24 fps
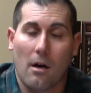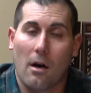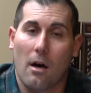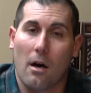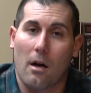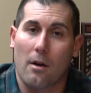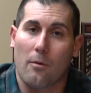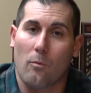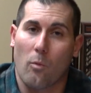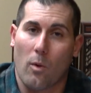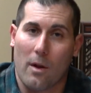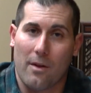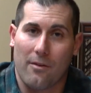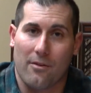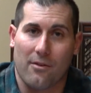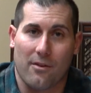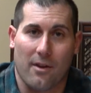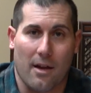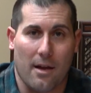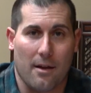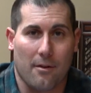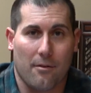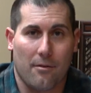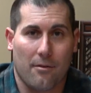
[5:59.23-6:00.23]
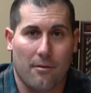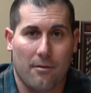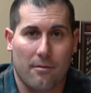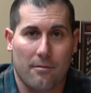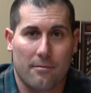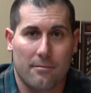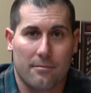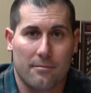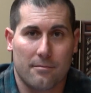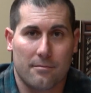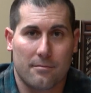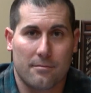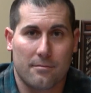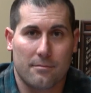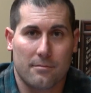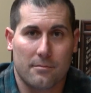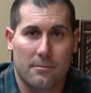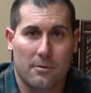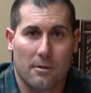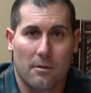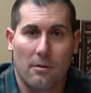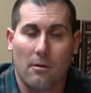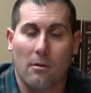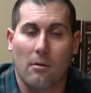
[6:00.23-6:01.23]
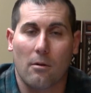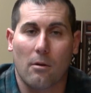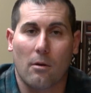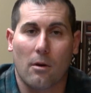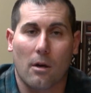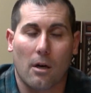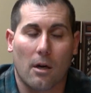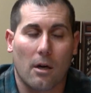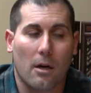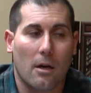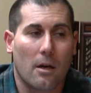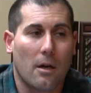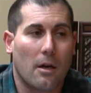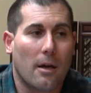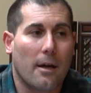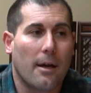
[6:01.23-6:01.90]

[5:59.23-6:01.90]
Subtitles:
on Wednesdays. Or